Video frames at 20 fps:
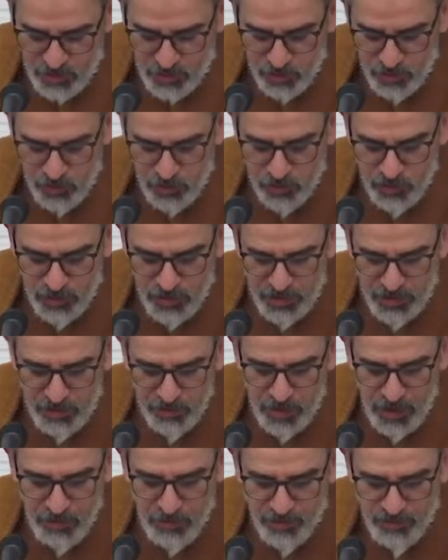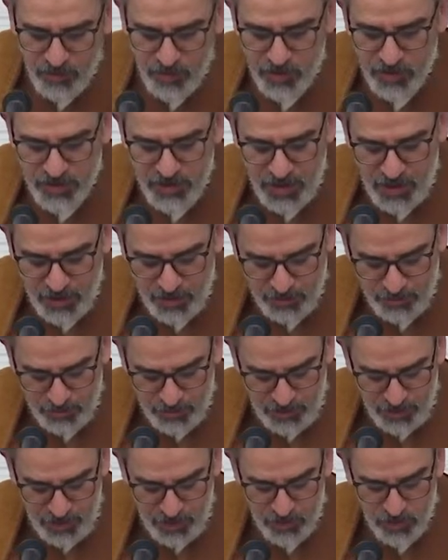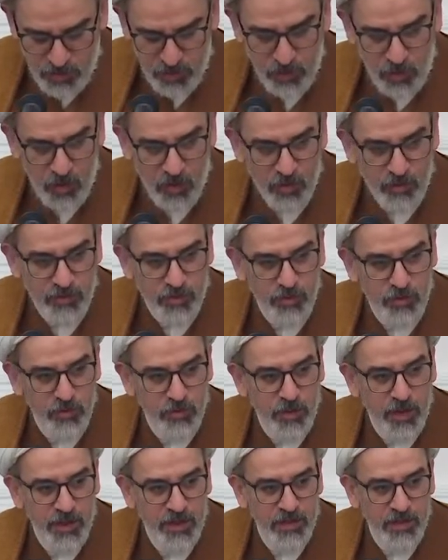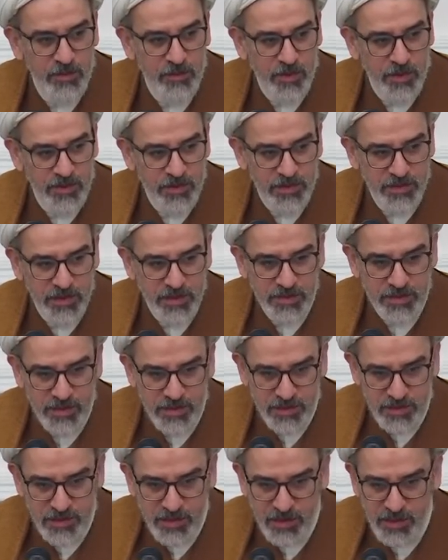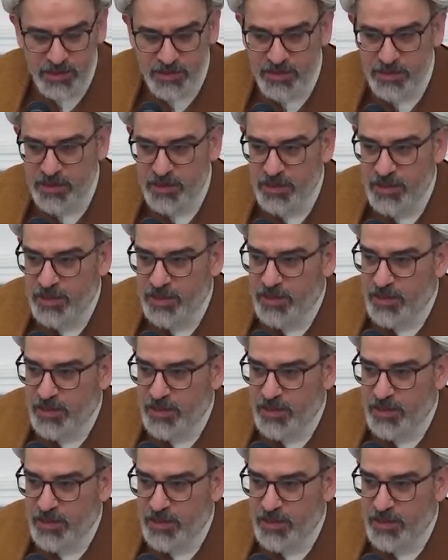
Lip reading: To the Imam of our time and to all of you, my dear brothers and sisters,